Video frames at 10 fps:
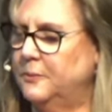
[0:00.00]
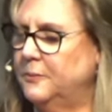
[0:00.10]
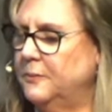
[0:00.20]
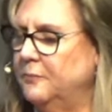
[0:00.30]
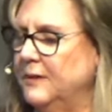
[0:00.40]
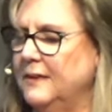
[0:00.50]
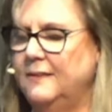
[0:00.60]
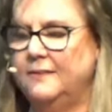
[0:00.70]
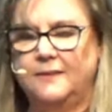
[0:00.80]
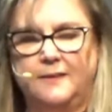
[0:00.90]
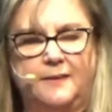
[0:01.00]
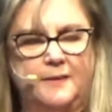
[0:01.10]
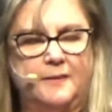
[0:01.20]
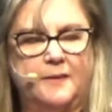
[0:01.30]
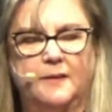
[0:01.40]
and releasing
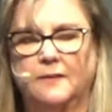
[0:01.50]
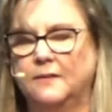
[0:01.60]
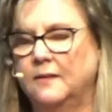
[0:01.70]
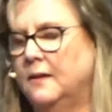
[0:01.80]
it can